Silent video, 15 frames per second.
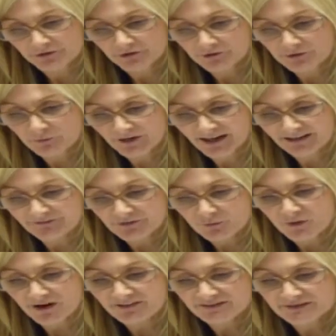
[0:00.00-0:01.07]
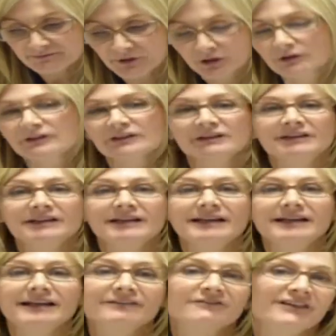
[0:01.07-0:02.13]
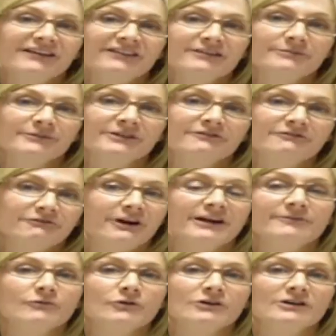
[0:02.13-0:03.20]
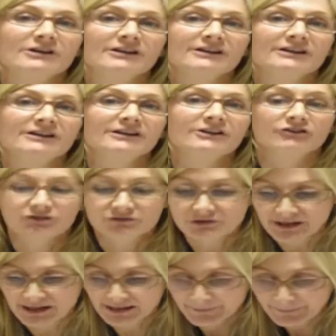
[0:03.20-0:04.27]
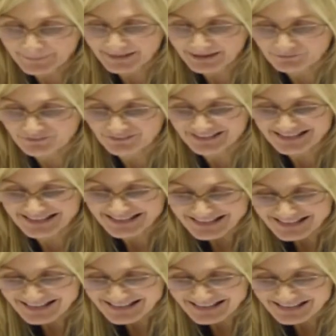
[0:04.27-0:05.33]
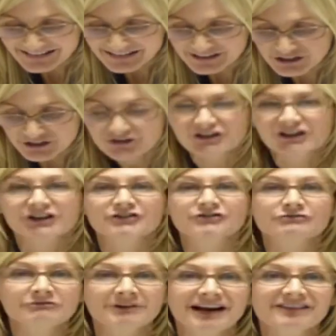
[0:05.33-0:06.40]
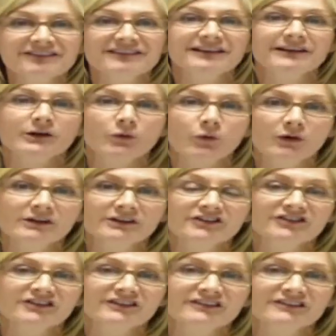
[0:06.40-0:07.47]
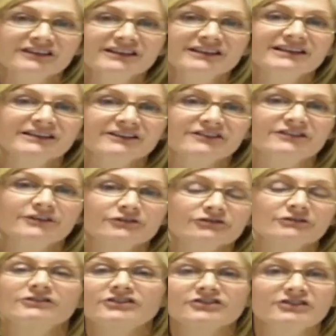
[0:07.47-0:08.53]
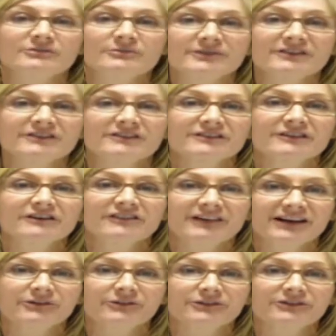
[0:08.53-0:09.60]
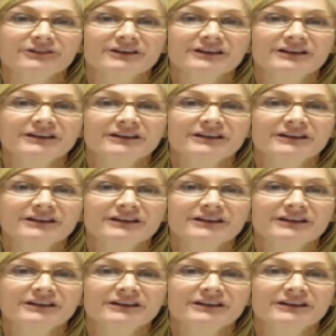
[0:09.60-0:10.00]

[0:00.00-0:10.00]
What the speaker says: of Europe, we have the Western Balkan Investment Framework talking about the need to address inequalities in the social determinants of health.